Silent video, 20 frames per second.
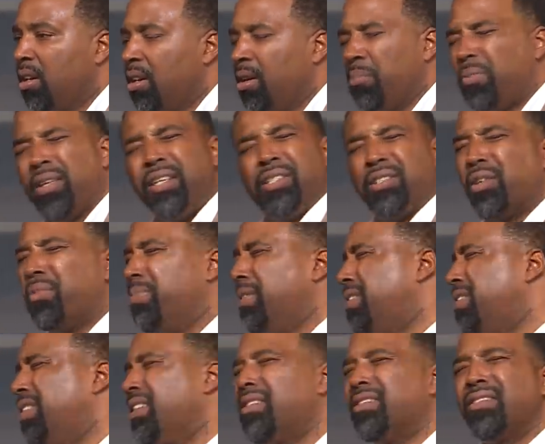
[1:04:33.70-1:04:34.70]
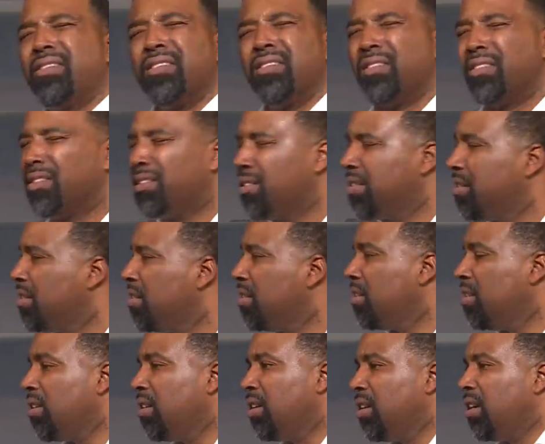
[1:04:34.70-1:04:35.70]
Please don't miss this.
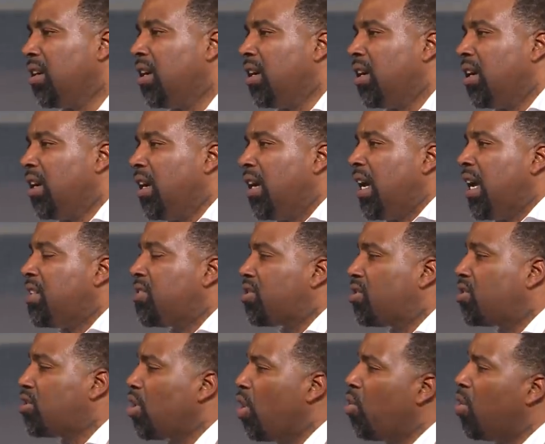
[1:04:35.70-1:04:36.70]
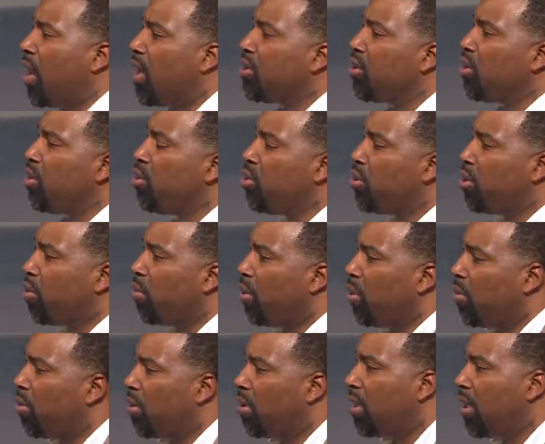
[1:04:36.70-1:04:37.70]
It's so
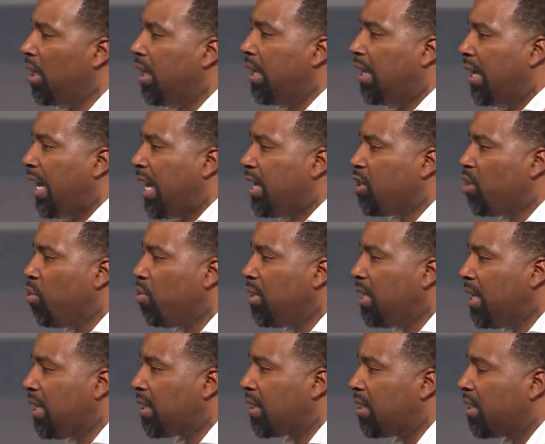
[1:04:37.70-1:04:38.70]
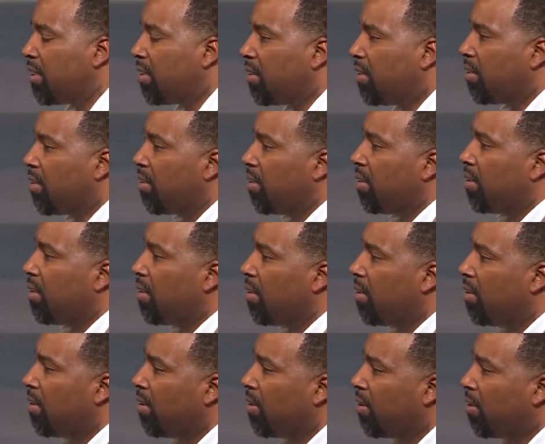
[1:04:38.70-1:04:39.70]
unusual and unique
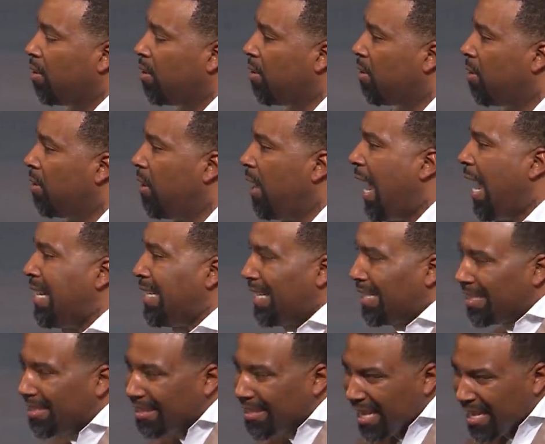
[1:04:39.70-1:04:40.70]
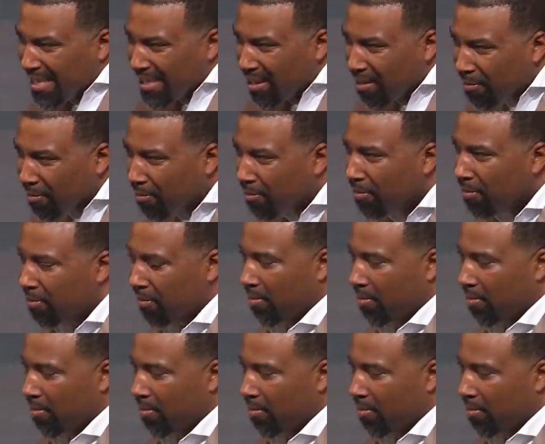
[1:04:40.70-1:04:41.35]
and distinctive.